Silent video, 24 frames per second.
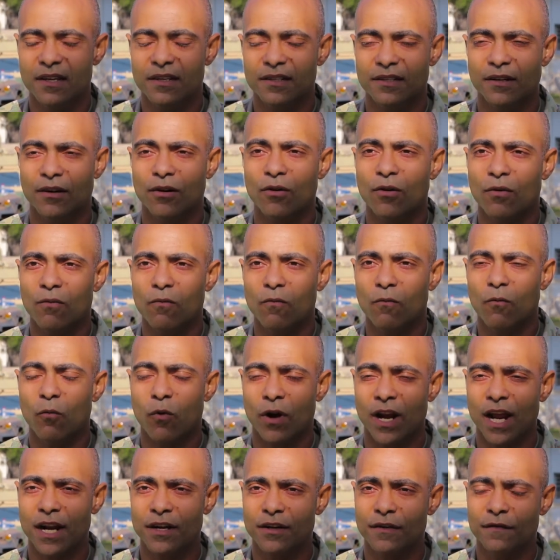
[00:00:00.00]
So
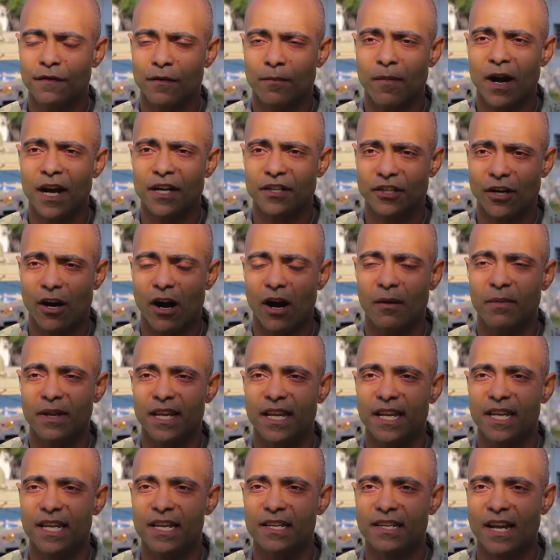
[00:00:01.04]
what I do for my job
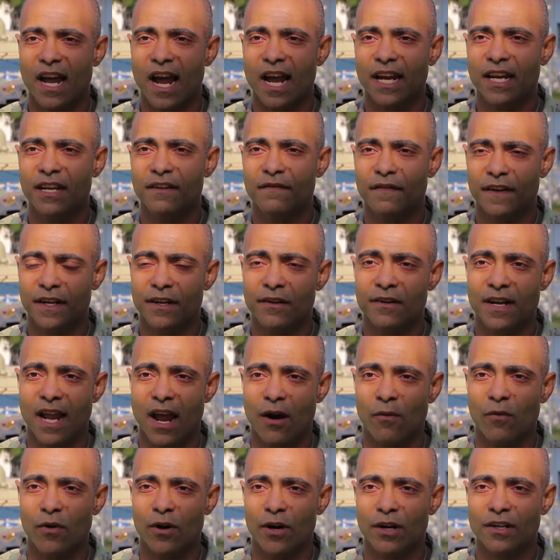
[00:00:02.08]
is I configure
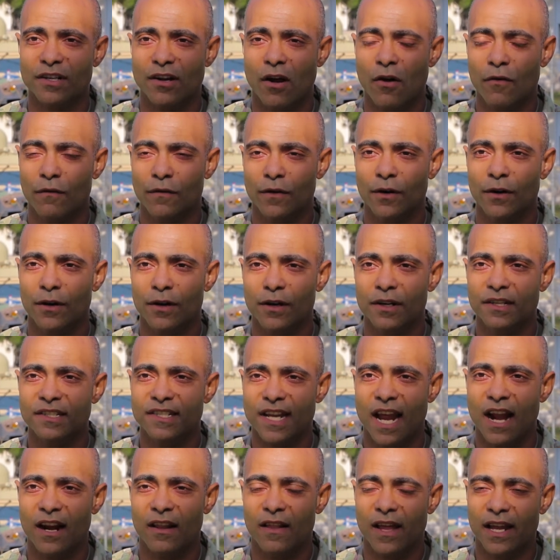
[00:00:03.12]
networks over
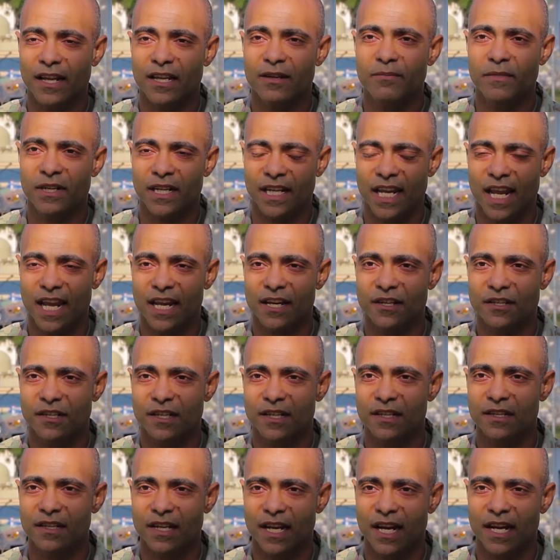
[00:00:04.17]
satellite
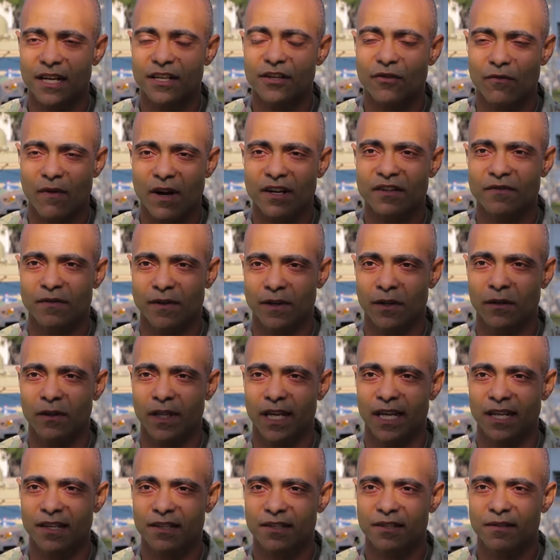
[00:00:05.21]
communications and terrestrial
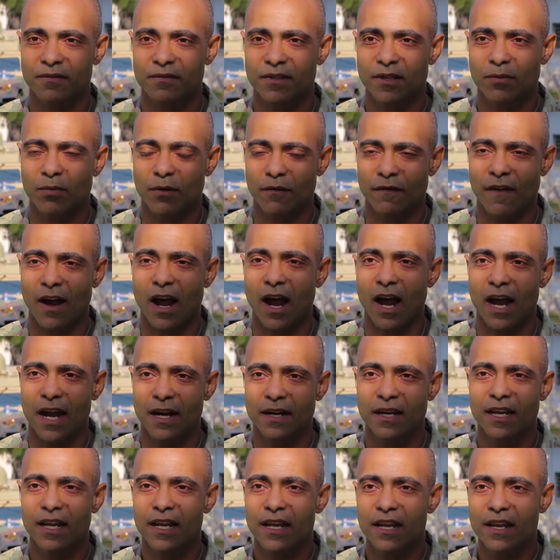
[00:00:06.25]
links to provide
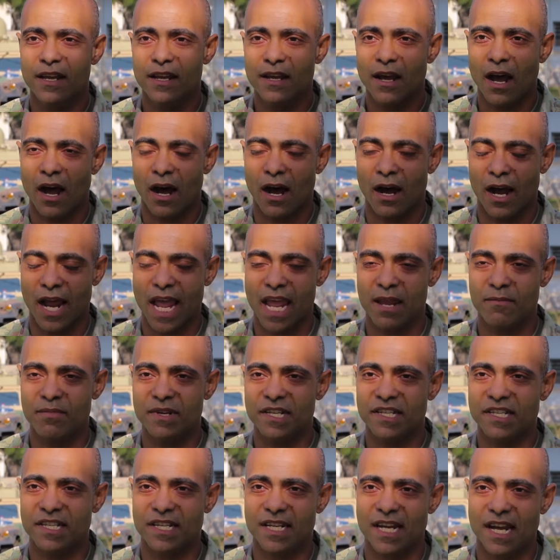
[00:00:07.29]

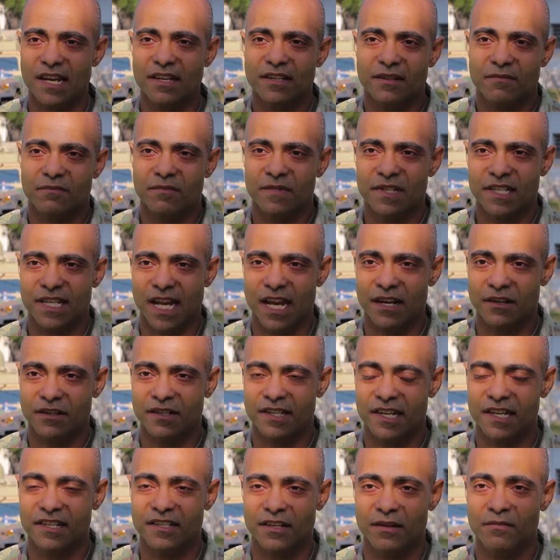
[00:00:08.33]
ABCS
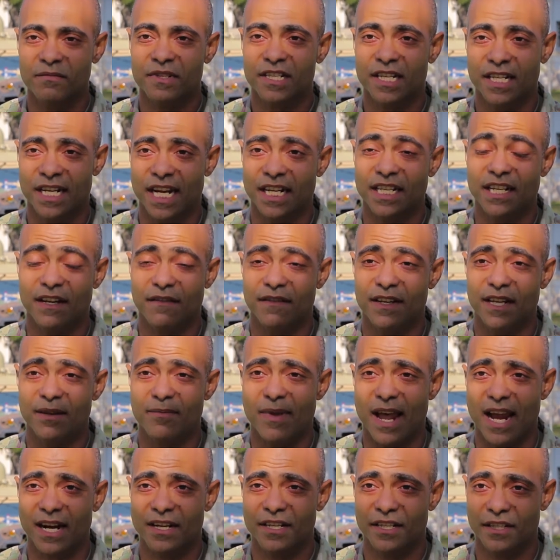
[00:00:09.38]
systems connectivity
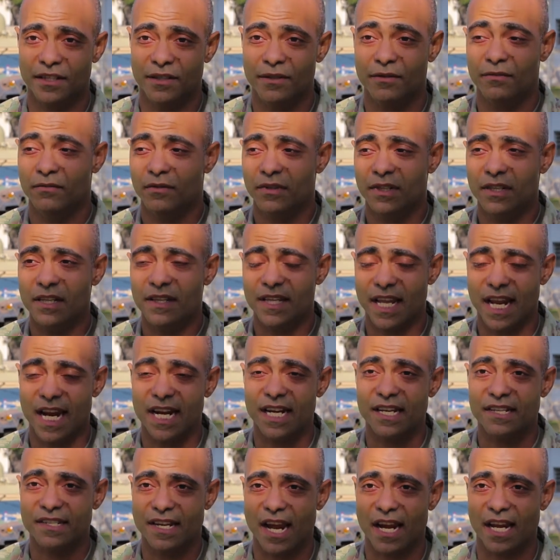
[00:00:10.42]
back to the
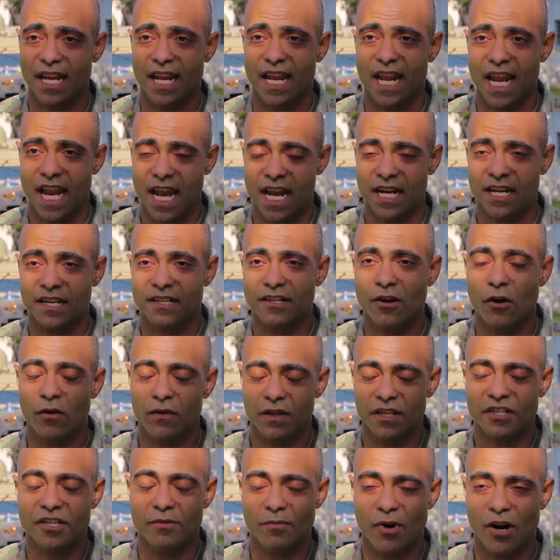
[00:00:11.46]
82nd and its
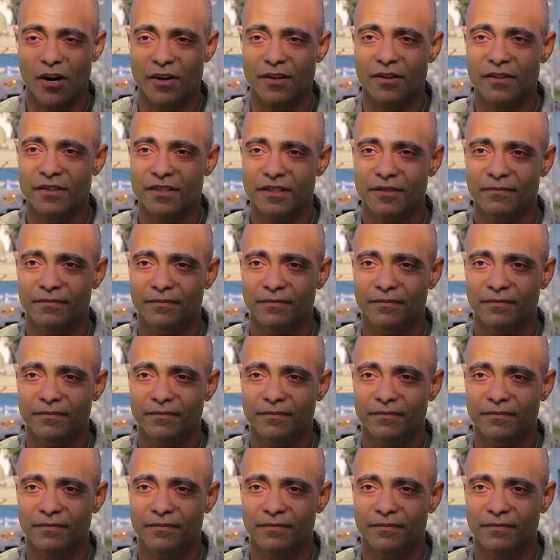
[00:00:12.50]
coalition partners.